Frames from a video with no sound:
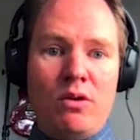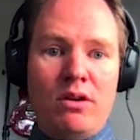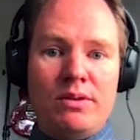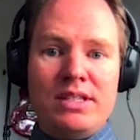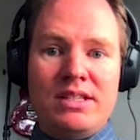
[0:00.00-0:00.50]
It
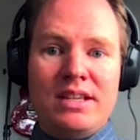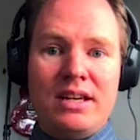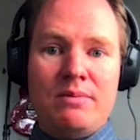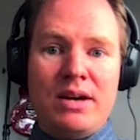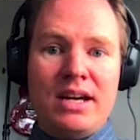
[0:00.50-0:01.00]
was
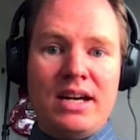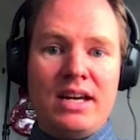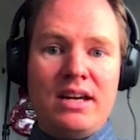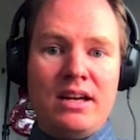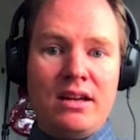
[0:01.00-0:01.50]
designed
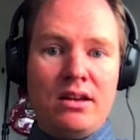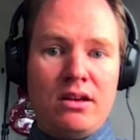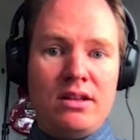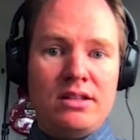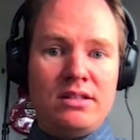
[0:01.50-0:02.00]
by
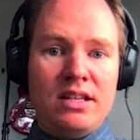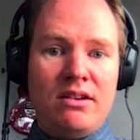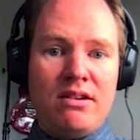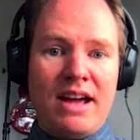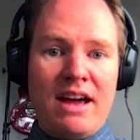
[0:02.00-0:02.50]

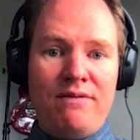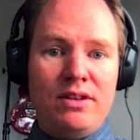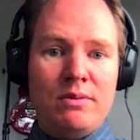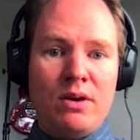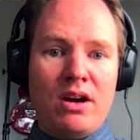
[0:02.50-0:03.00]
Tinker Hatfield,
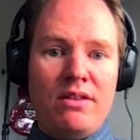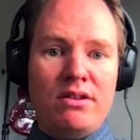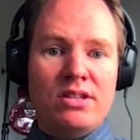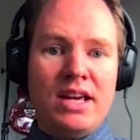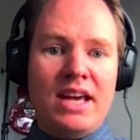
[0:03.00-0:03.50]
among
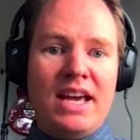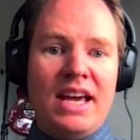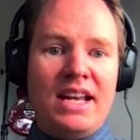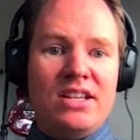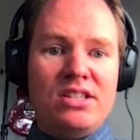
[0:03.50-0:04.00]
others.
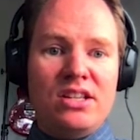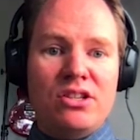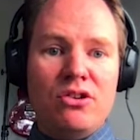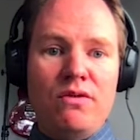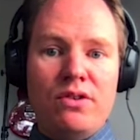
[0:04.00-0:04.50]
86, a
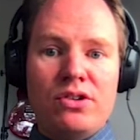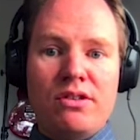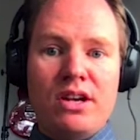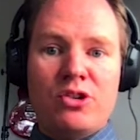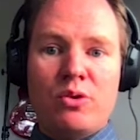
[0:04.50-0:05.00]
new version of the
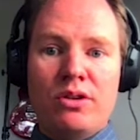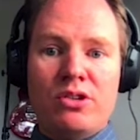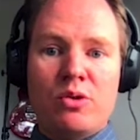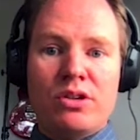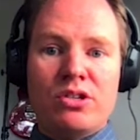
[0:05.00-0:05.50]
Air Jordan, the
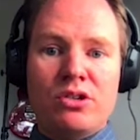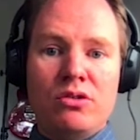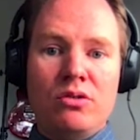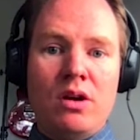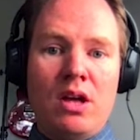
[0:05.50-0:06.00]
Jordan
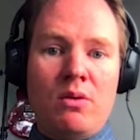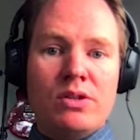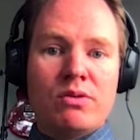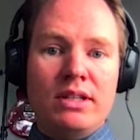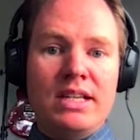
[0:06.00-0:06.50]
2, was
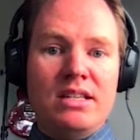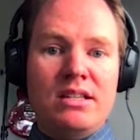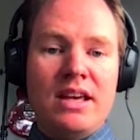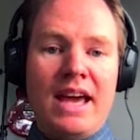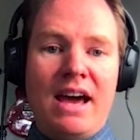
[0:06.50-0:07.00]
released.
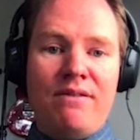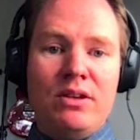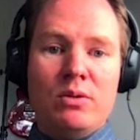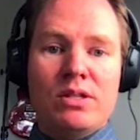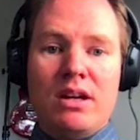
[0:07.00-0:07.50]
Hatfield
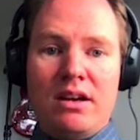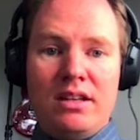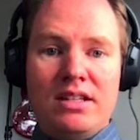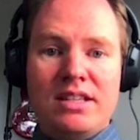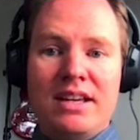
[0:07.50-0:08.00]
was not on the
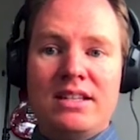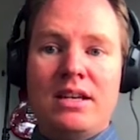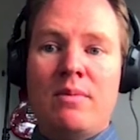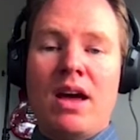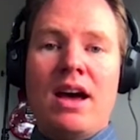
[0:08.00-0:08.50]
design team.
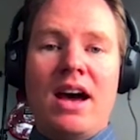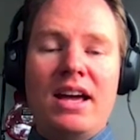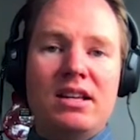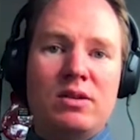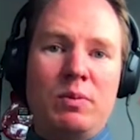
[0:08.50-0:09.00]
I
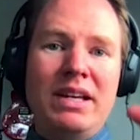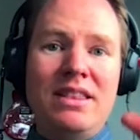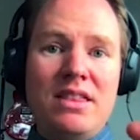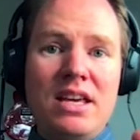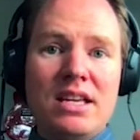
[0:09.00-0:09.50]
explained
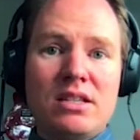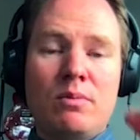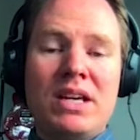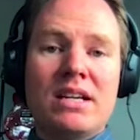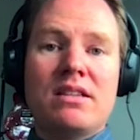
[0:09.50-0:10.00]
this
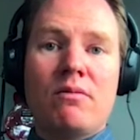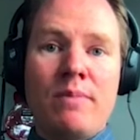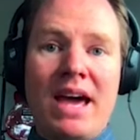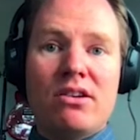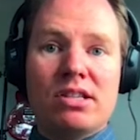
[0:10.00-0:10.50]
because it
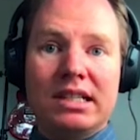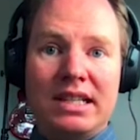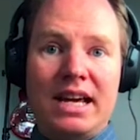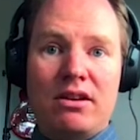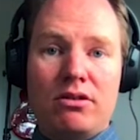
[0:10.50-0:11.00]
matters
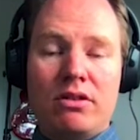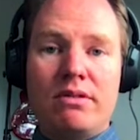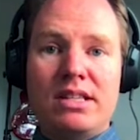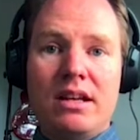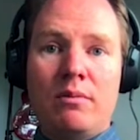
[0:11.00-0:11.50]
later. The
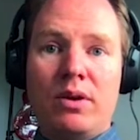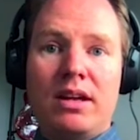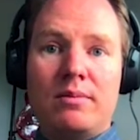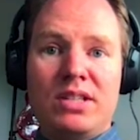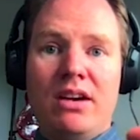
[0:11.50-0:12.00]
reason that I'm bringing
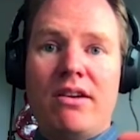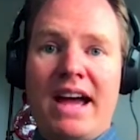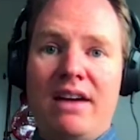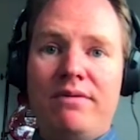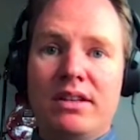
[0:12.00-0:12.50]
up Tinker
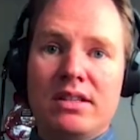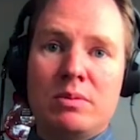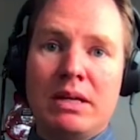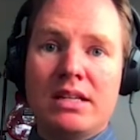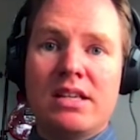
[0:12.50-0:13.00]
Hatfield is
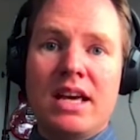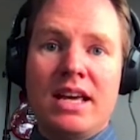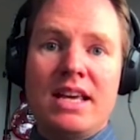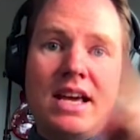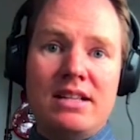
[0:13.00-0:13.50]
because
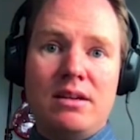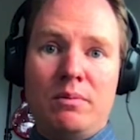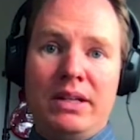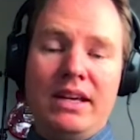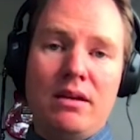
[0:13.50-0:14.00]
he ends up
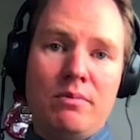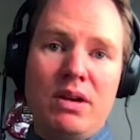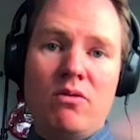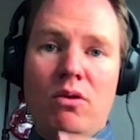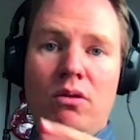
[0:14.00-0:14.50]
playing a big
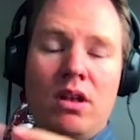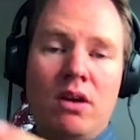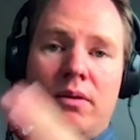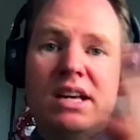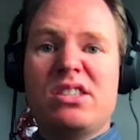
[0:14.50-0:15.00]
role
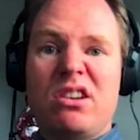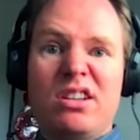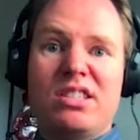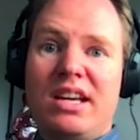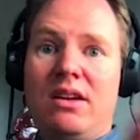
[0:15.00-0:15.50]
when I start
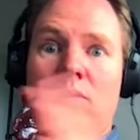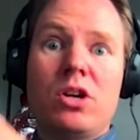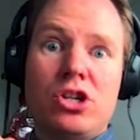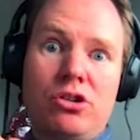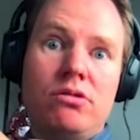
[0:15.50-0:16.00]
deciding what
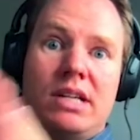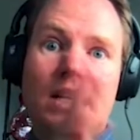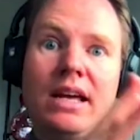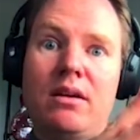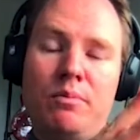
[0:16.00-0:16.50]
shoes I
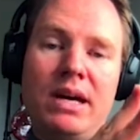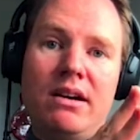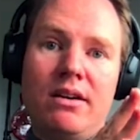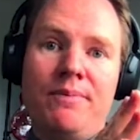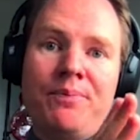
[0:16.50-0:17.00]
like
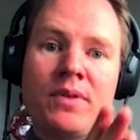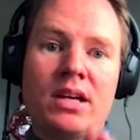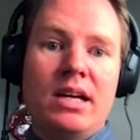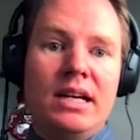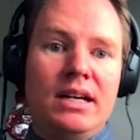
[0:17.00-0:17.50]
better.
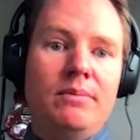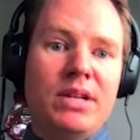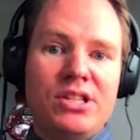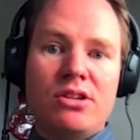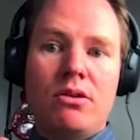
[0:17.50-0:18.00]
And
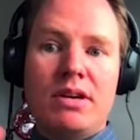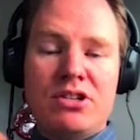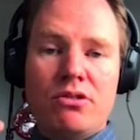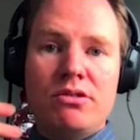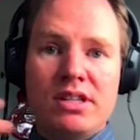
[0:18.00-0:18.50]
so
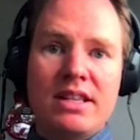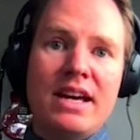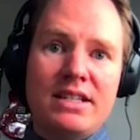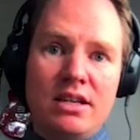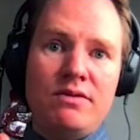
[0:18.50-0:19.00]
introducing the
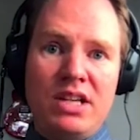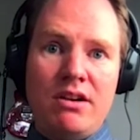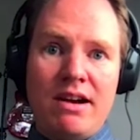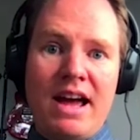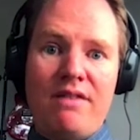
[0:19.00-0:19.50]
idea of Tinker
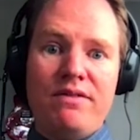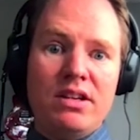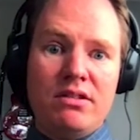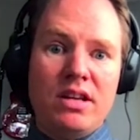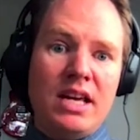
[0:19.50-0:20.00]

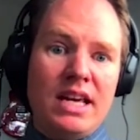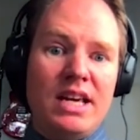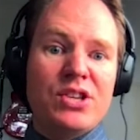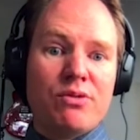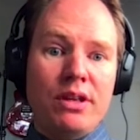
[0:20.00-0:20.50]
Hatfield
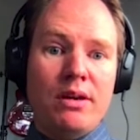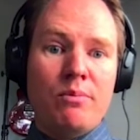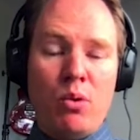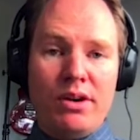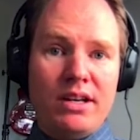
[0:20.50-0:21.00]
is really
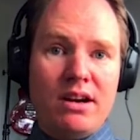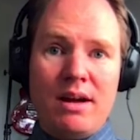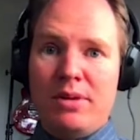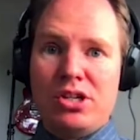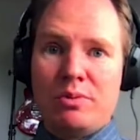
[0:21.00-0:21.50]
important here. I'm
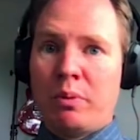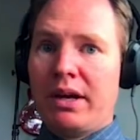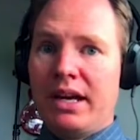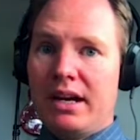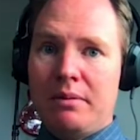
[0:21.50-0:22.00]
not just bringing
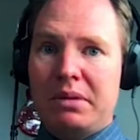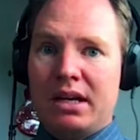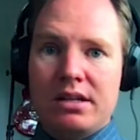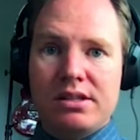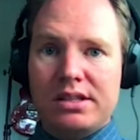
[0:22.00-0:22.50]
it up
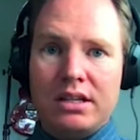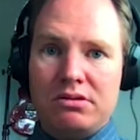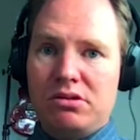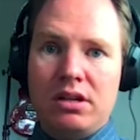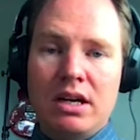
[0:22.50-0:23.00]
because
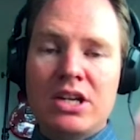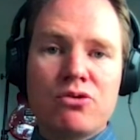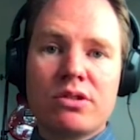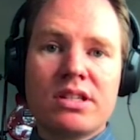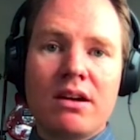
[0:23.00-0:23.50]
it's
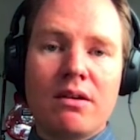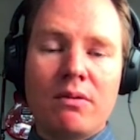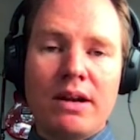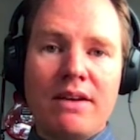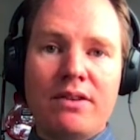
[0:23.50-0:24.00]
interesting or
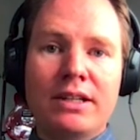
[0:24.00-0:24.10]
whatever.